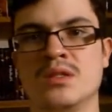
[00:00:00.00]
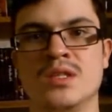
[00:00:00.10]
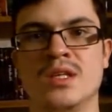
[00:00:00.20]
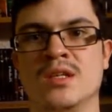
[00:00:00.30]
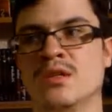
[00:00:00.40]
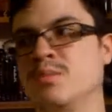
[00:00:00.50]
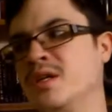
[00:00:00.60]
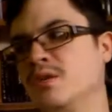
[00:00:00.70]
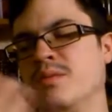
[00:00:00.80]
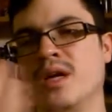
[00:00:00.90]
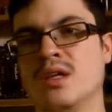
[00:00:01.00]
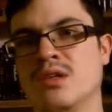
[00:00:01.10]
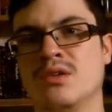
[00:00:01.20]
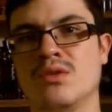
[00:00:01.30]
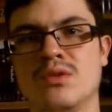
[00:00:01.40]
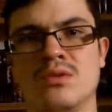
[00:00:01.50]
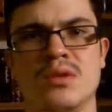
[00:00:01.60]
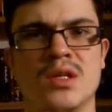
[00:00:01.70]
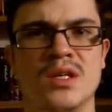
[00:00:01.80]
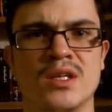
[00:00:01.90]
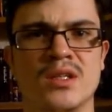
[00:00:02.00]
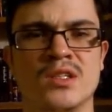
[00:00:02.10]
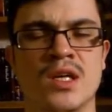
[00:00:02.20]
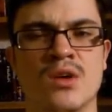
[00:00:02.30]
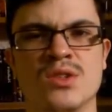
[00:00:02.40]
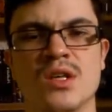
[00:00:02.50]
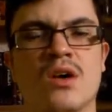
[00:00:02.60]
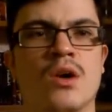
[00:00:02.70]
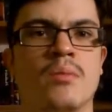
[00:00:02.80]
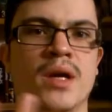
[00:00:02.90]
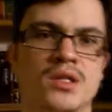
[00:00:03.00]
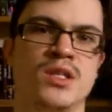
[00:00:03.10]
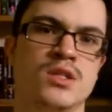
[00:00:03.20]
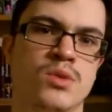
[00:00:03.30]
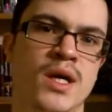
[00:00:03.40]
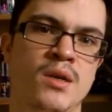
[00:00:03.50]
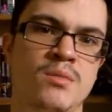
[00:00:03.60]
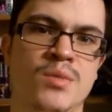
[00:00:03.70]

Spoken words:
She that plays the maid in his house are amazing as well